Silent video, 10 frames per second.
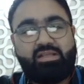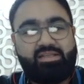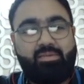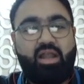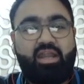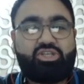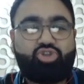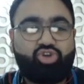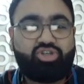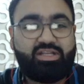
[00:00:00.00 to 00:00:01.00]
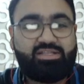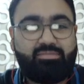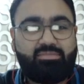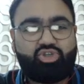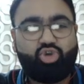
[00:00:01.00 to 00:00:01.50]
Similarly,
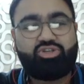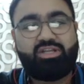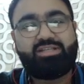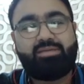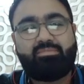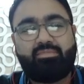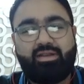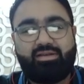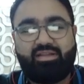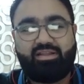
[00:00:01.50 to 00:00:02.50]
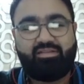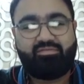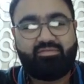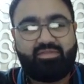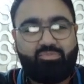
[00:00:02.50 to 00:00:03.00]
socialism,
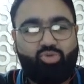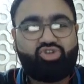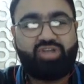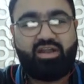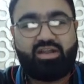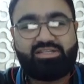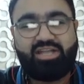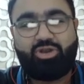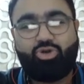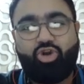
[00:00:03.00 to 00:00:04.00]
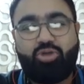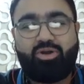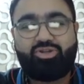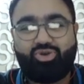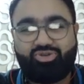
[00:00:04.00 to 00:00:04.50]
the most interesting quote
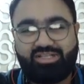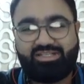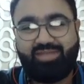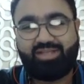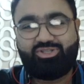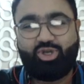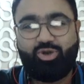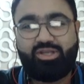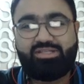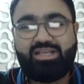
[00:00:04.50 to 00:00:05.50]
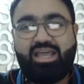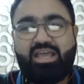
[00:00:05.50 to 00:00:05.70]
about socialism, as you know, is